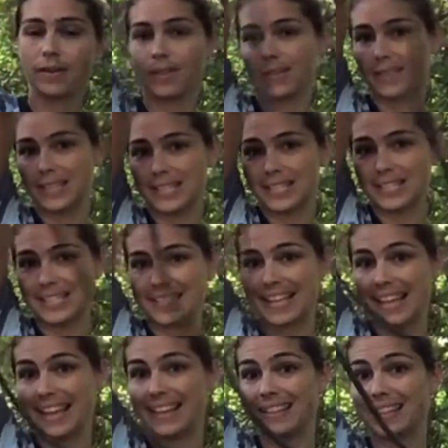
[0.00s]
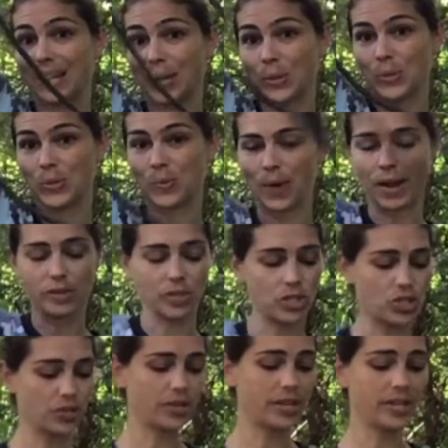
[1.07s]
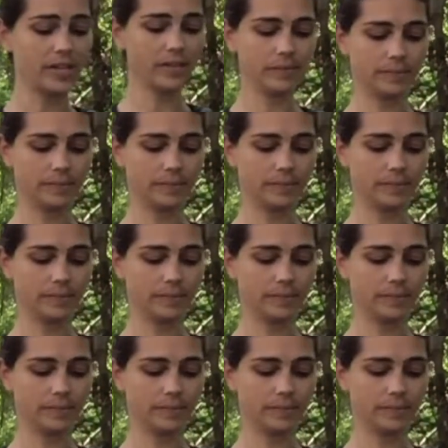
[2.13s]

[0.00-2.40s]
This is the end that goes around the tree.